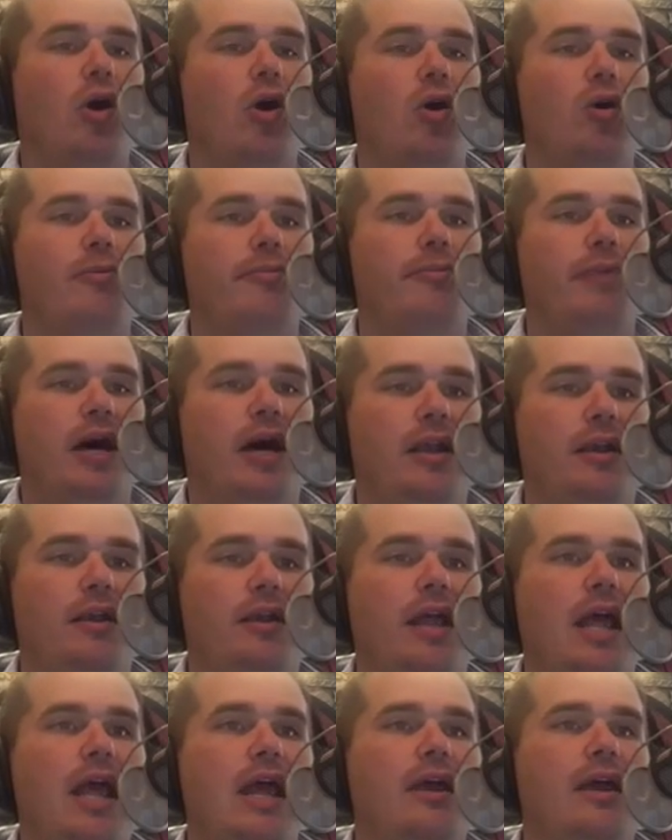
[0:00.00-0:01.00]
home
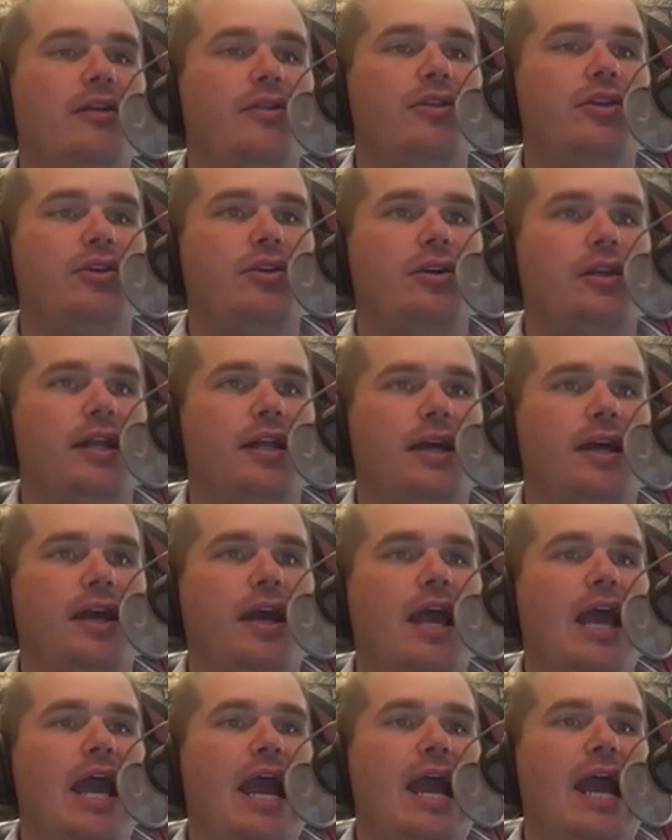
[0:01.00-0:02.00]
button that you click,
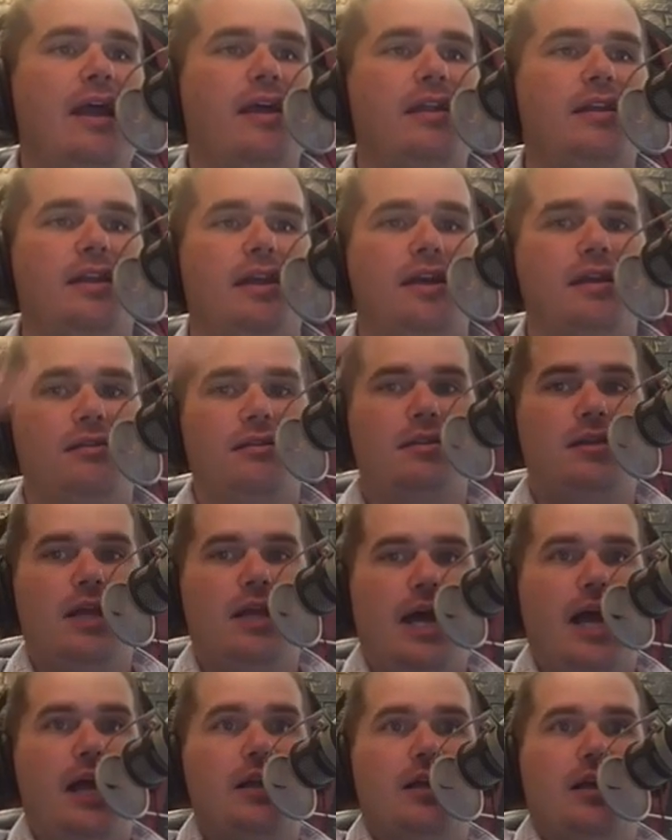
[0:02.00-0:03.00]
and
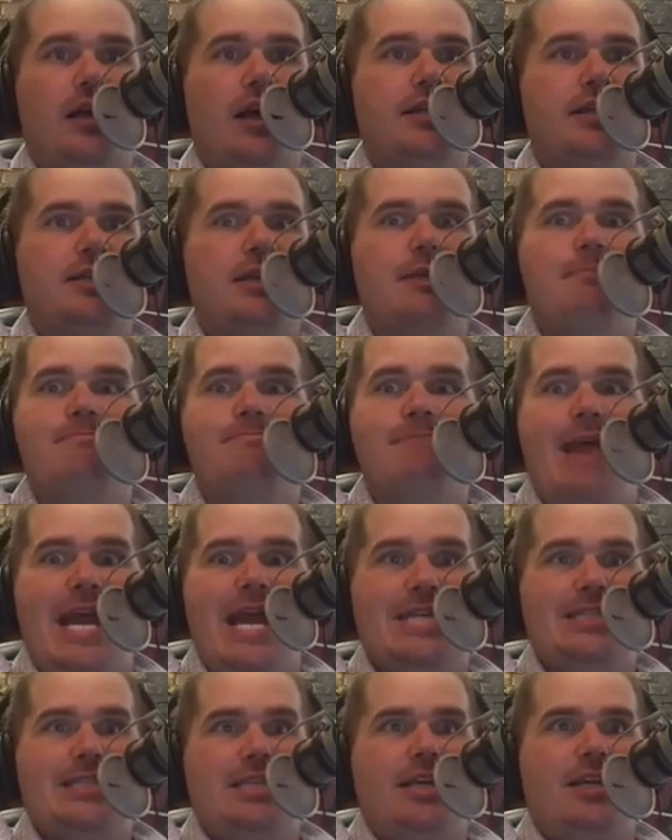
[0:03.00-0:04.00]
the helicopter, it's
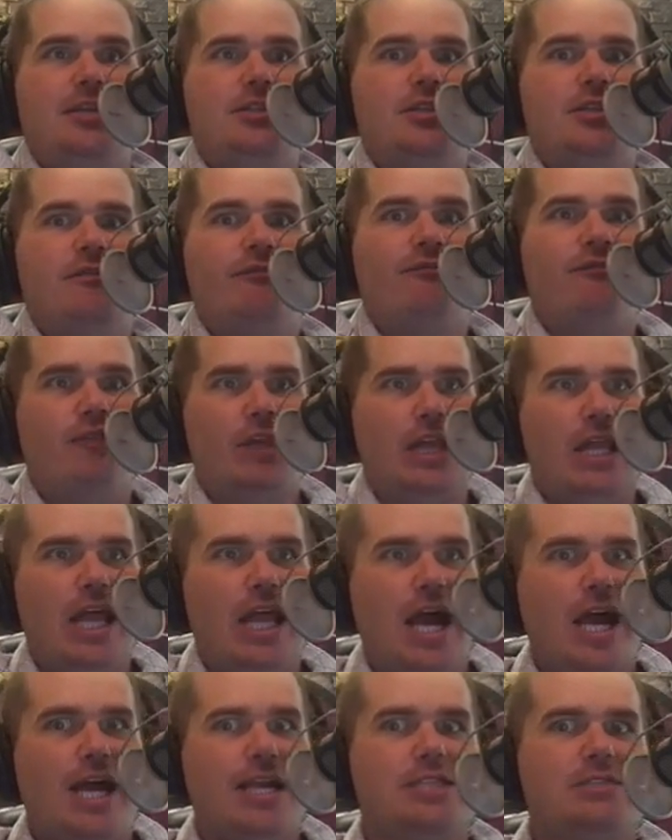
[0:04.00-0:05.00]
amazing. It just
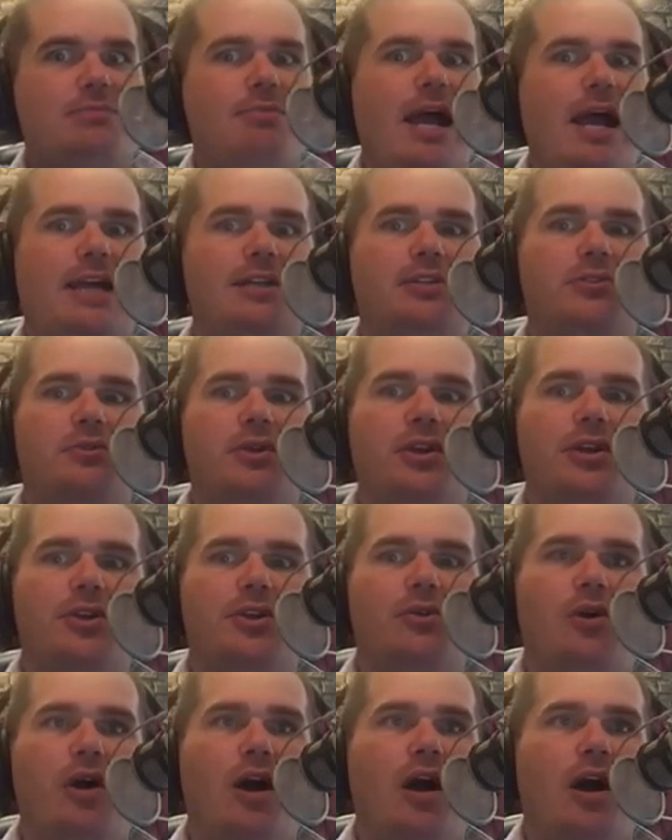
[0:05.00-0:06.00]
flies back to where
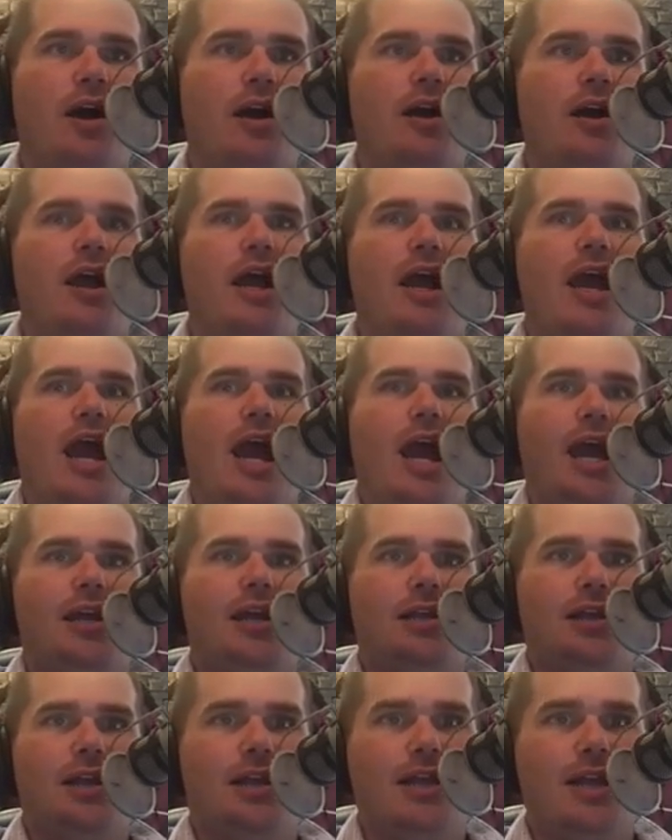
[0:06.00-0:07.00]
you are
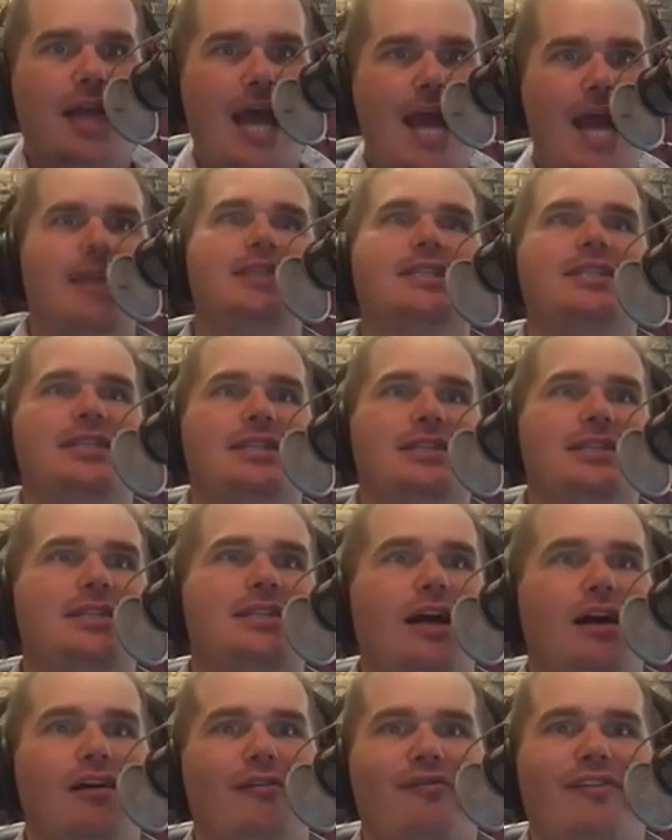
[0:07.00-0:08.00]
and lands
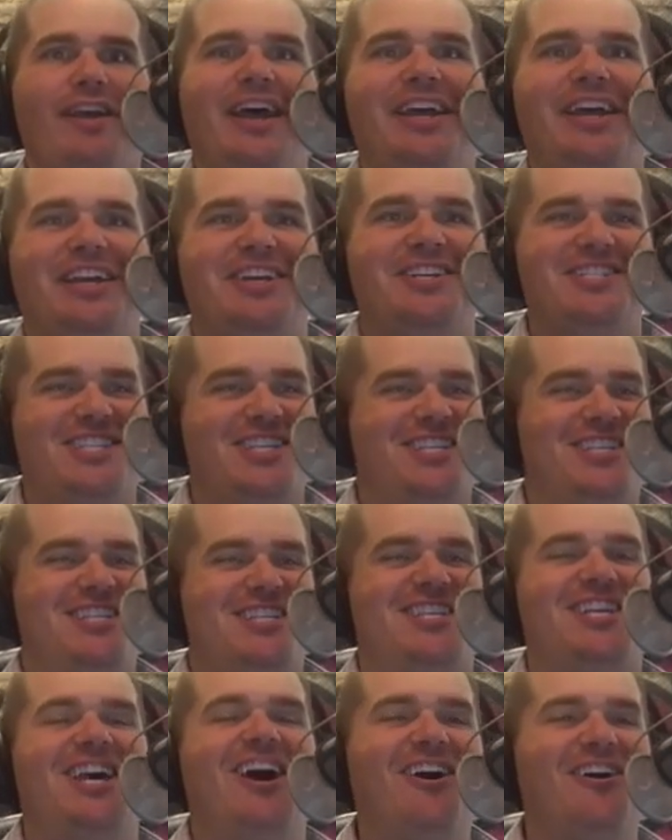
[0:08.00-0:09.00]
itself. It's
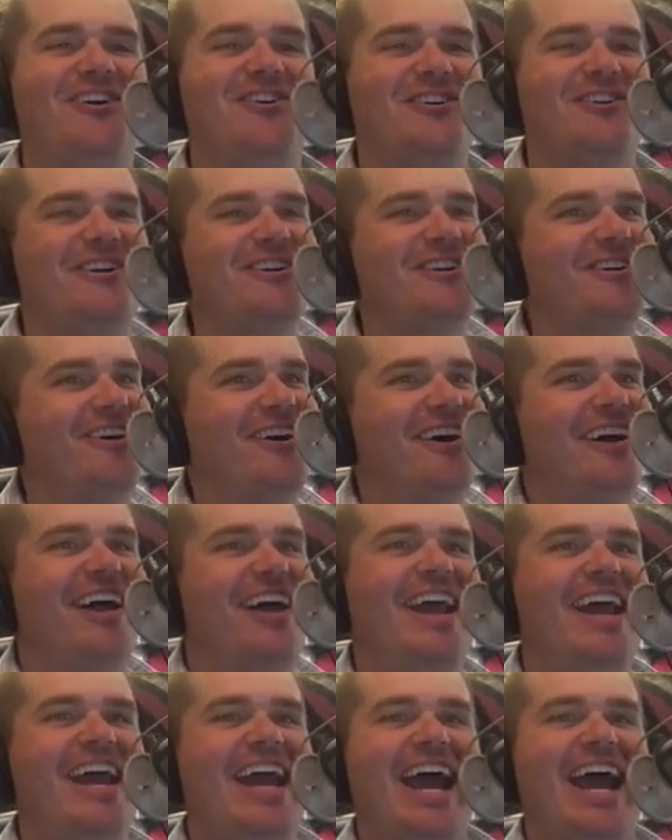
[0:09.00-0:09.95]
so cool.